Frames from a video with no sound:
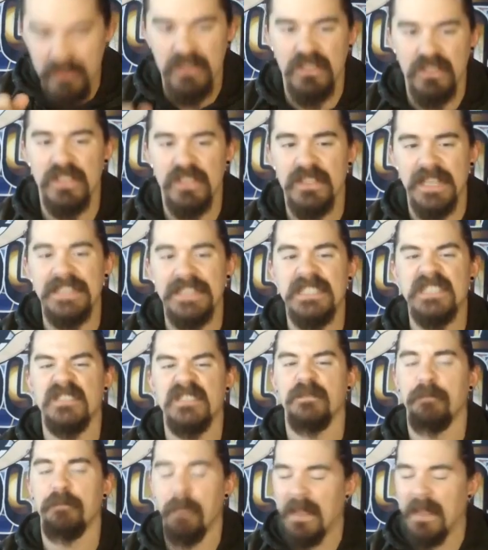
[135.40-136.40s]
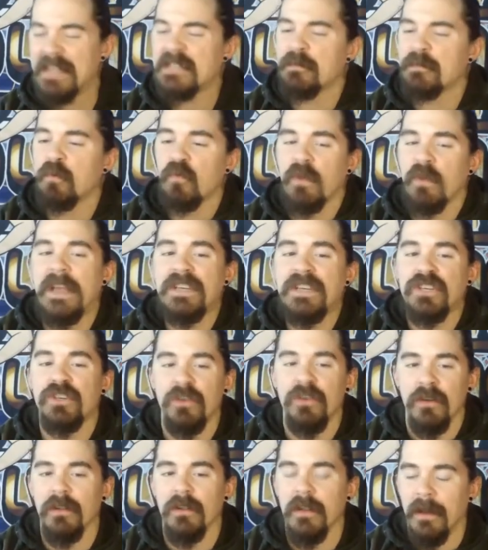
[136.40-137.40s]
just ins-
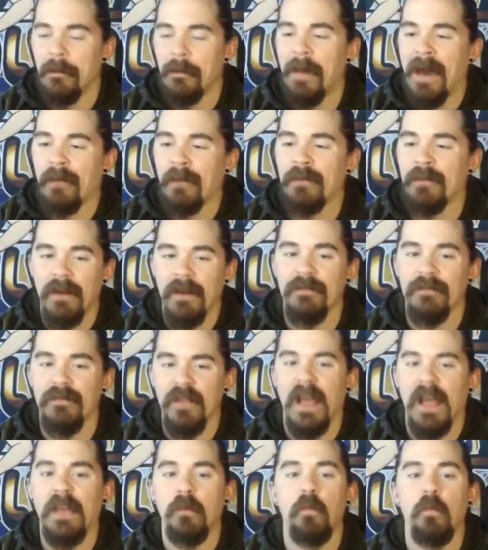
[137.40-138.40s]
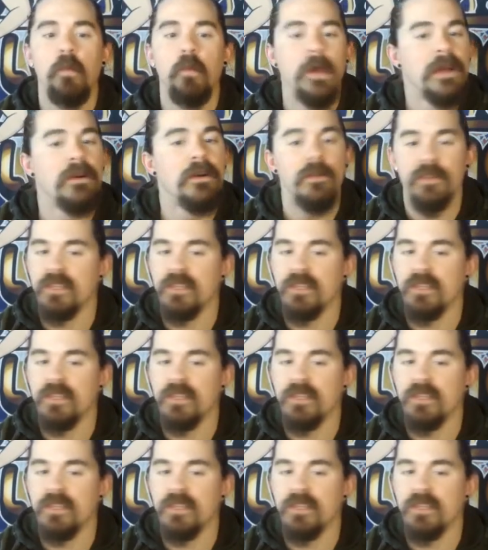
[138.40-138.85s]
inspirational amount of like will